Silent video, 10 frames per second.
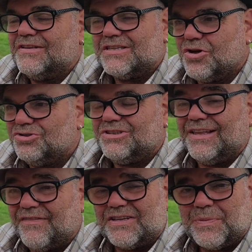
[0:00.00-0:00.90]
The cost of
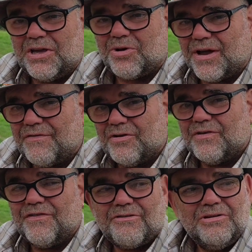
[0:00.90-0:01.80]
living has been going up
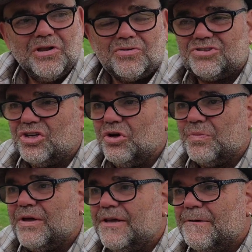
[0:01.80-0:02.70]
for a very long
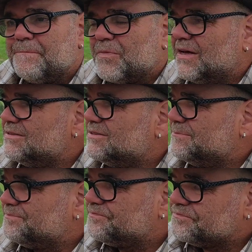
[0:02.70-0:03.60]
time,
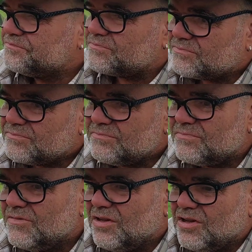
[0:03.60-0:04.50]
and
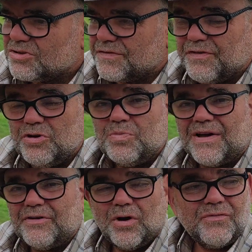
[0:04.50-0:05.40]
the cost of food,
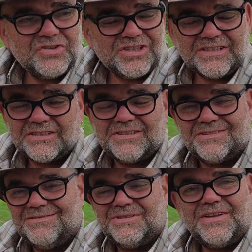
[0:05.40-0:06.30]
whatever you obviously,
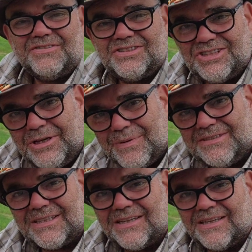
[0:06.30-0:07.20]
it's you know, nothing's cheap,
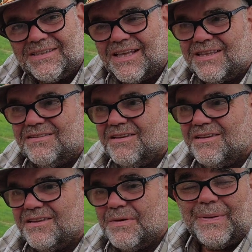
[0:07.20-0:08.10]
is it? And then
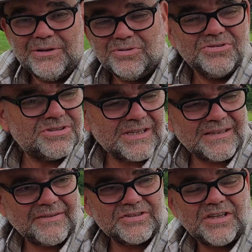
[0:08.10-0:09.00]
your bills
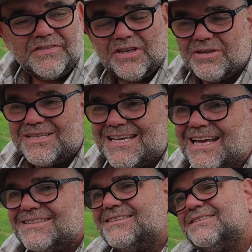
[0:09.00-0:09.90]
and other stuff, you know, your
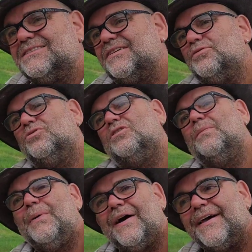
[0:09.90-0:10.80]
taxes and stuff you've all got
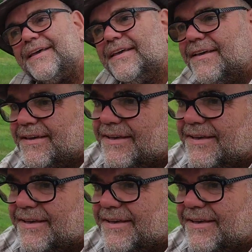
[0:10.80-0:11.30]
to pay.